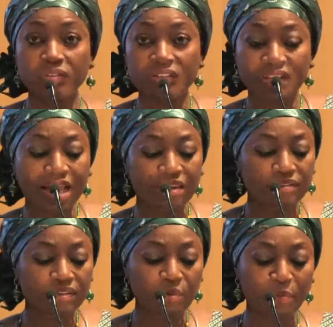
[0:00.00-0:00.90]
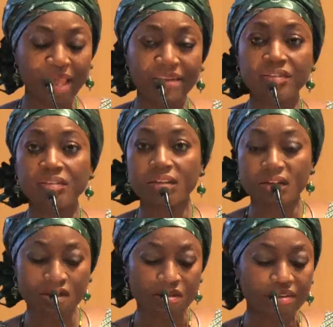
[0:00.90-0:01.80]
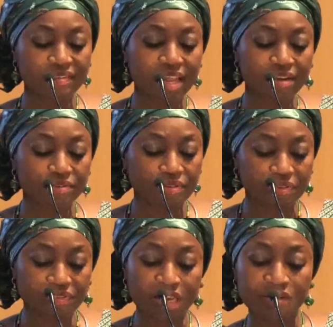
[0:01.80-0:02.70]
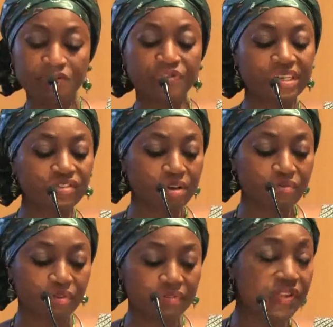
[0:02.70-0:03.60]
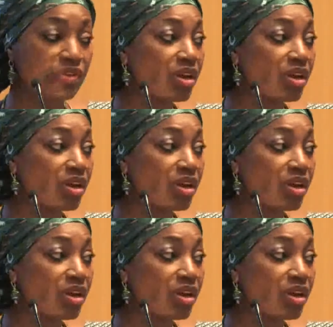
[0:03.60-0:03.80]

Dr. Carlos Lopez, Under Secretary General